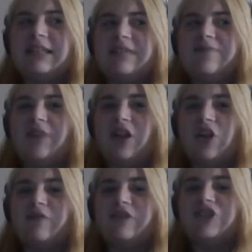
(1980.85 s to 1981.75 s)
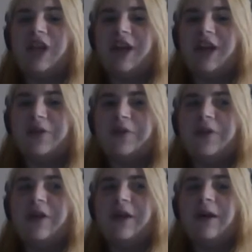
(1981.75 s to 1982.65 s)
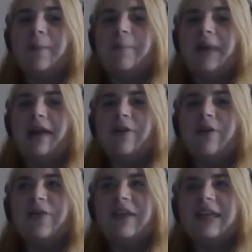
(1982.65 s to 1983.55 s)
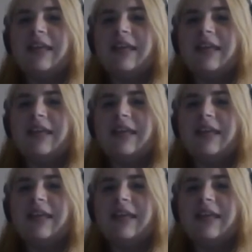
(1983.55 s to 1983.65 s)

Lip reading: He felt overshadowed, but I don't think